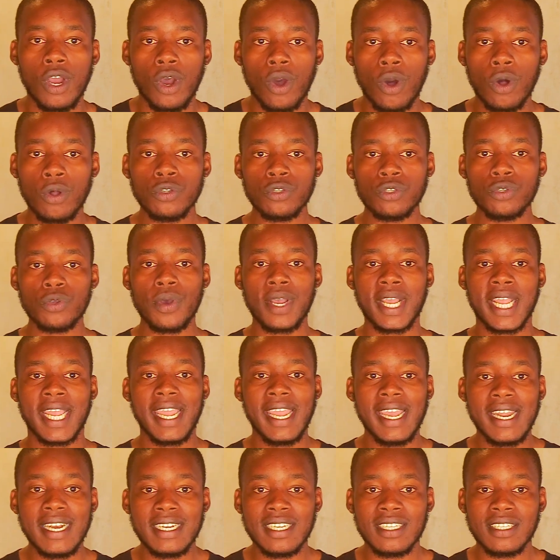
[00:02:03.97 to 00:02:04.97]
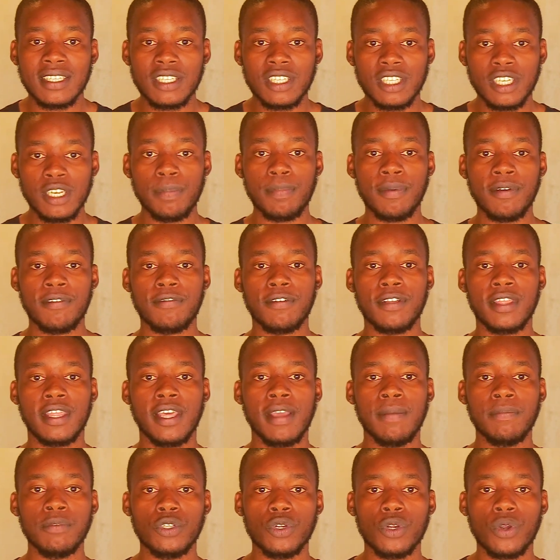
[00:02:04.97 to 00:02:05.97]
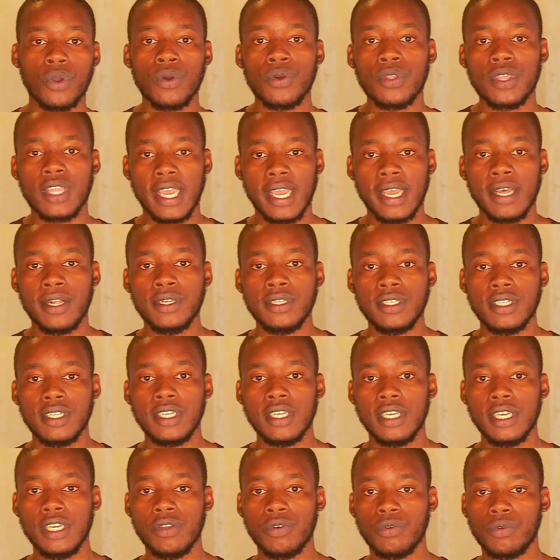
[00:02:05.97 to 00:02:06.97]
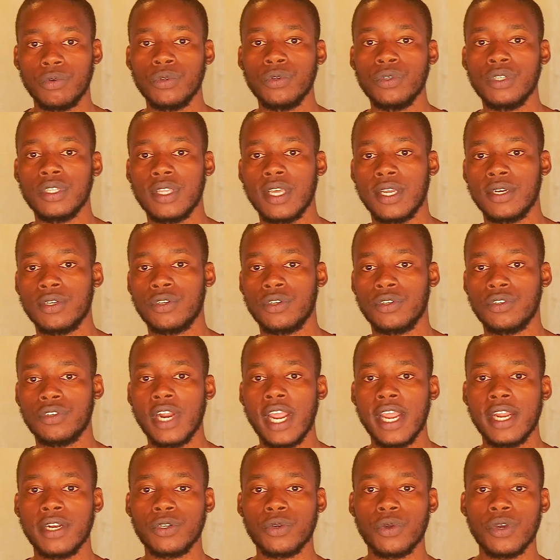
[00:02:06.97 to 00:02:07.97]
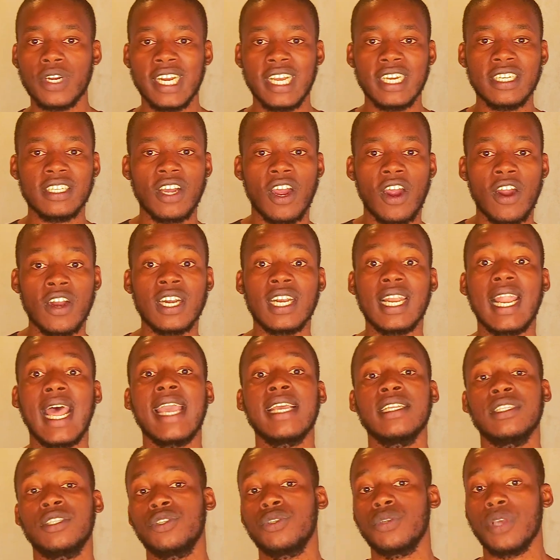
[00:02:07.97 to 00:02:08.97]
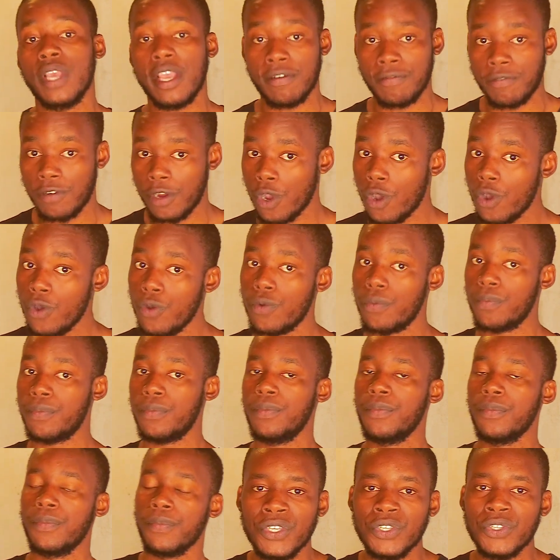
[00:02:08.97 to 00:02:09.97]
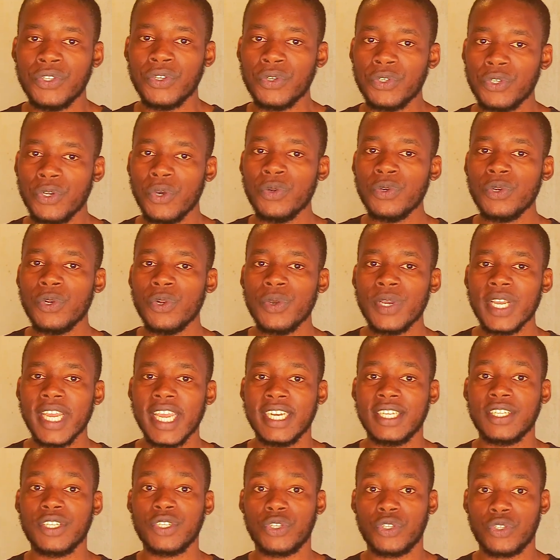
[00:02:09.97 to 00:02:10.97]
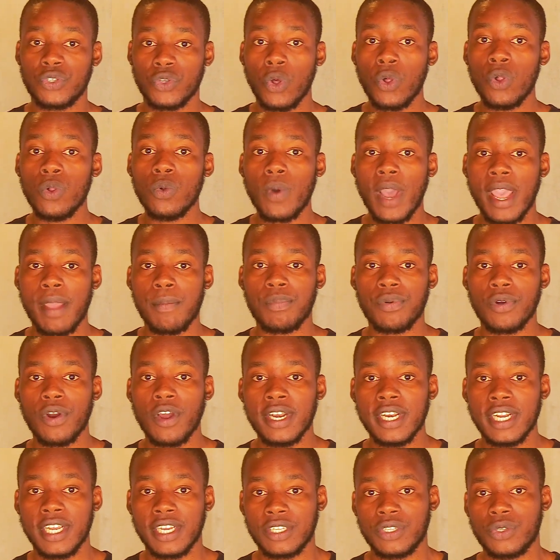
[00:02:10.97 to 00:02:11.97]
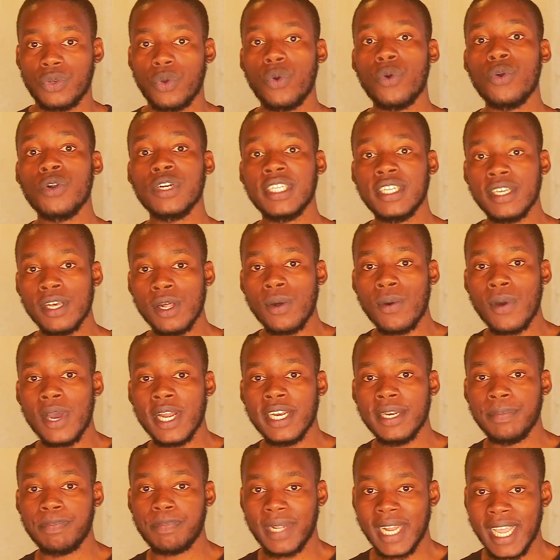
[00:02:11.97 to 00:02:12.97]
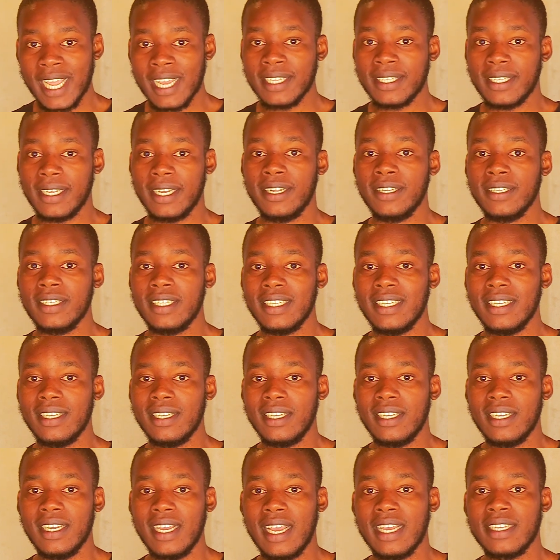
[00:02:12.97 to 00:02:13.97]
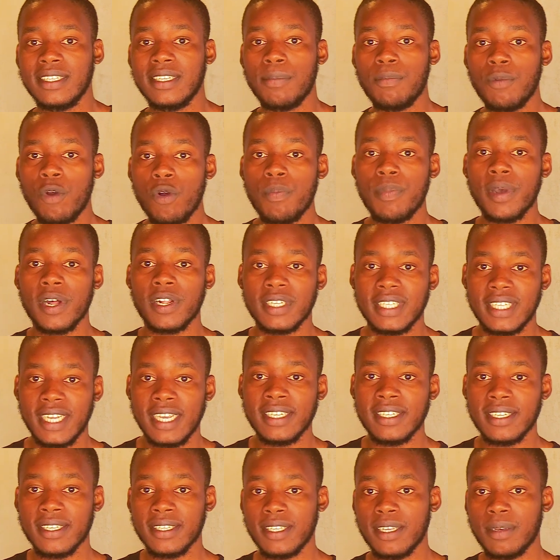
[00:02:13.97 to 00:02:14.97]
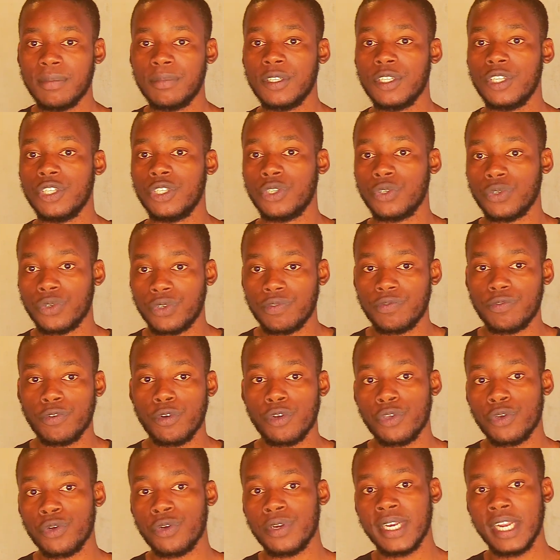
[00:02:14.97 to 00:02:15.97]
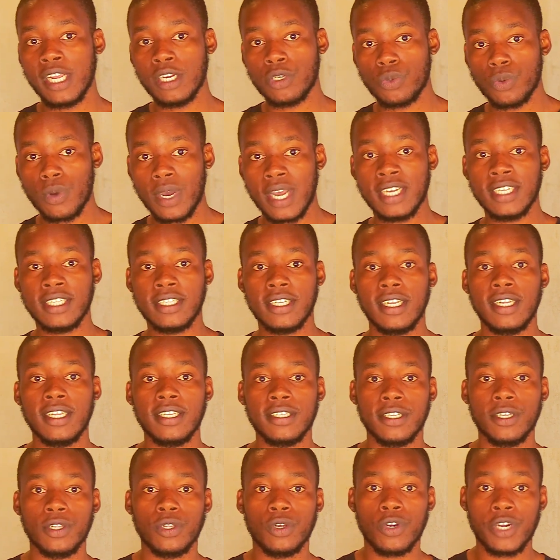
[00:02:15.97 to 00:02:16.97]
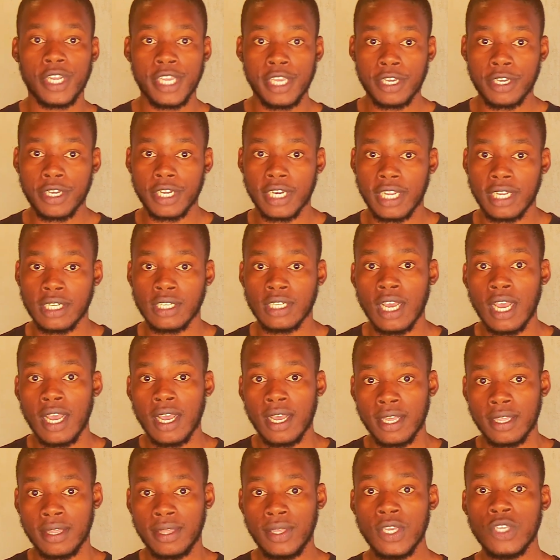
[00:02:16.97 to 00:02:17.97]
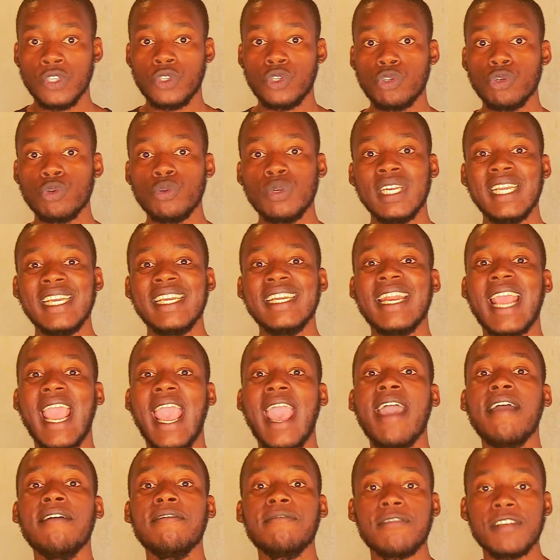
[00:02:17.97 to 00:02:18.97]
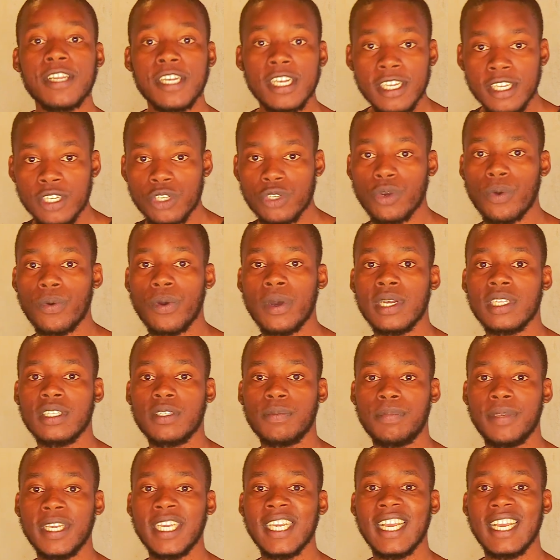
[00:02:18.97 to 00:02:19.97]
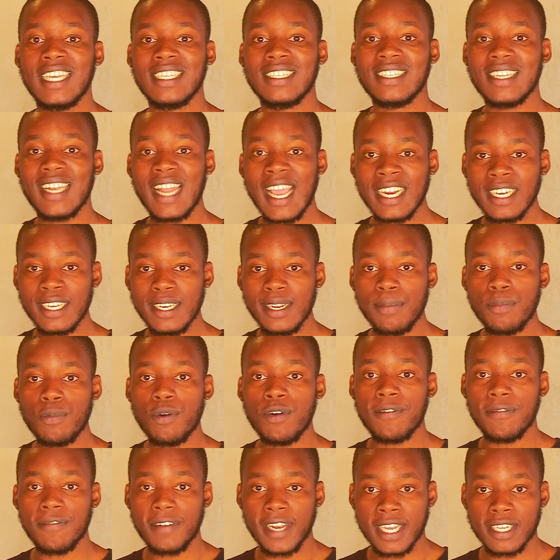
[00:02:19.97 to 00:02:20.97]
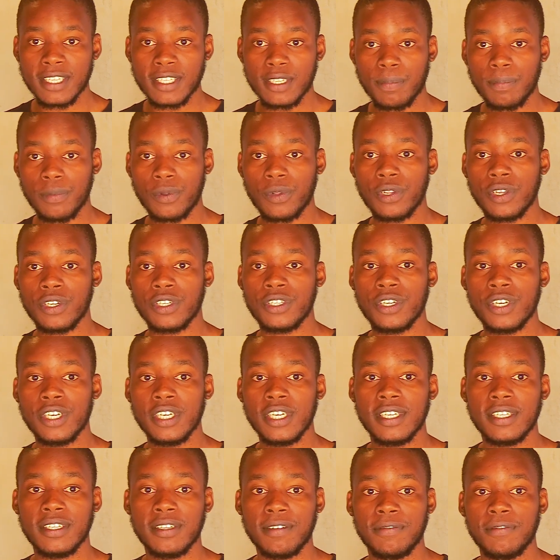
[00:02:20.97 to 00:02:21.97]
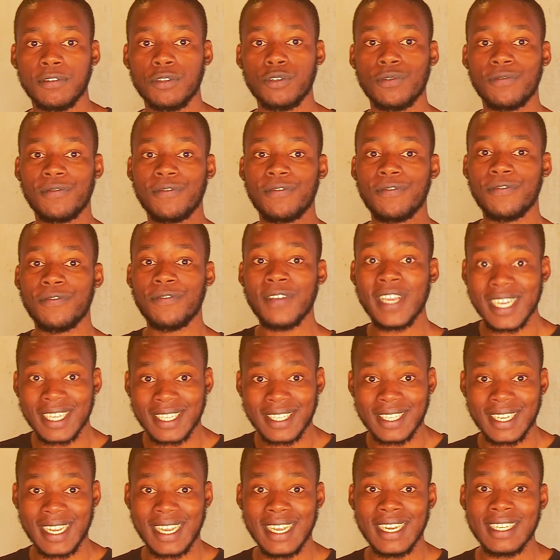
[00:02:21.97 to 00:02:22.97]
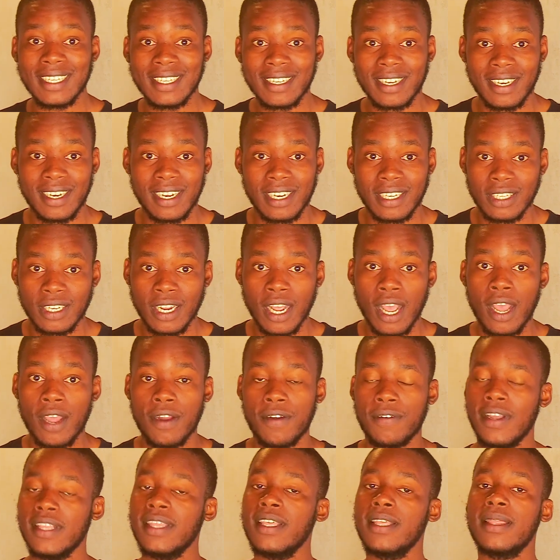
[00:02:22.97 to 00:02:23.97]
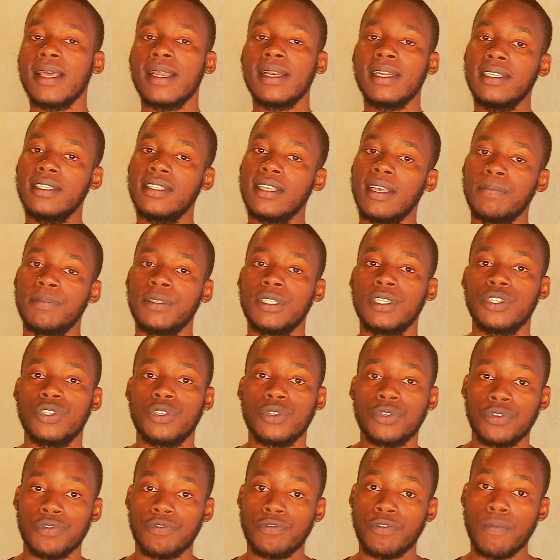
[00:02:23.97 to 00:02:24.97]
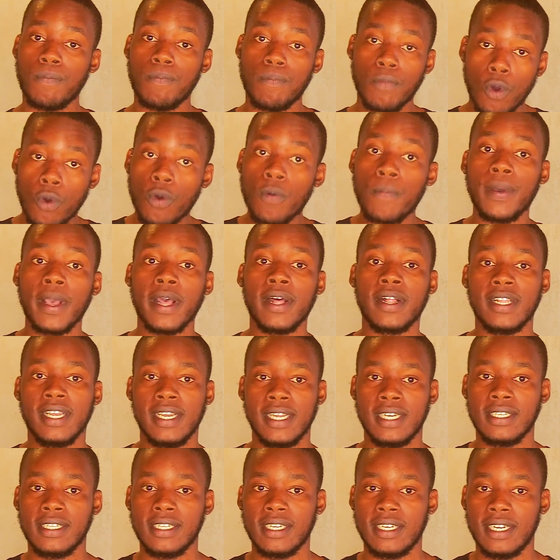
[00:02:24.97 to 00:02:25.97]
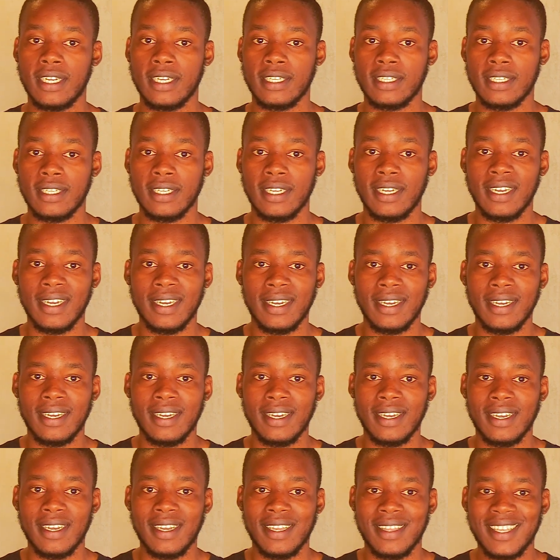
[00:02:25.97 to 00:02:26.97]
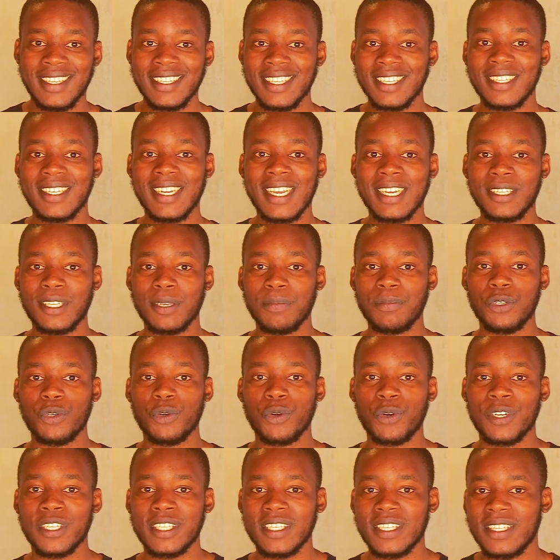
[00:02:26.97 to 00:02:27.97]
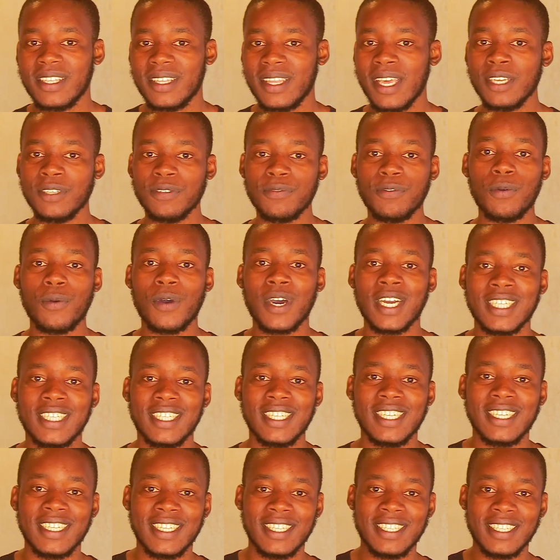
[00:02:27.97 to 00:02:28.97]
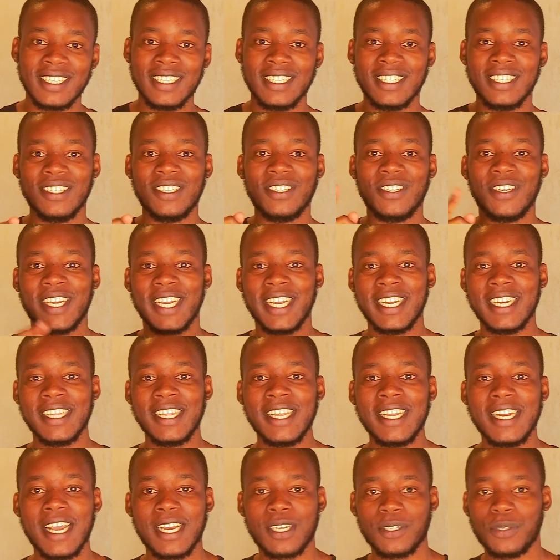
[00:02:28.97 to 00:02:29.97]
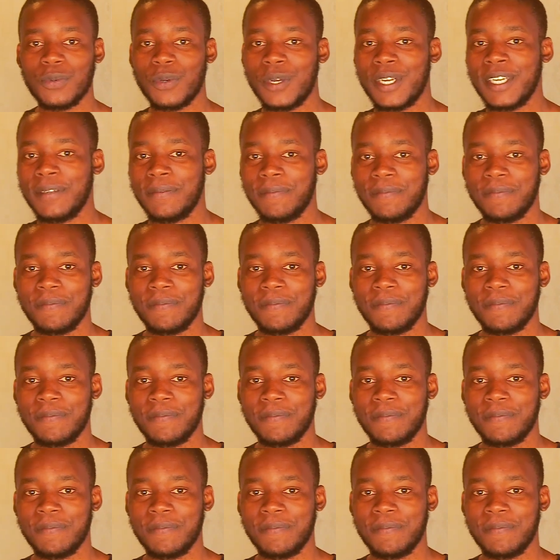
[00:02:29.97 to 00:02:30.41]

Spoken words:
Also, again, it's cheaper for them to go the LTE route than to try and connect hard lines to every home. So don't look at Zol Vibronics or TelOne Blaze LTE as a mobile data substitute for your NetOne, Telcel, or Econet. These two lean heavily towards being a slightly more flexible alternative to fixed internet rather than a substitute for mobile internet. This is Texim Shorts. Thanks for watching. See you again in the next one.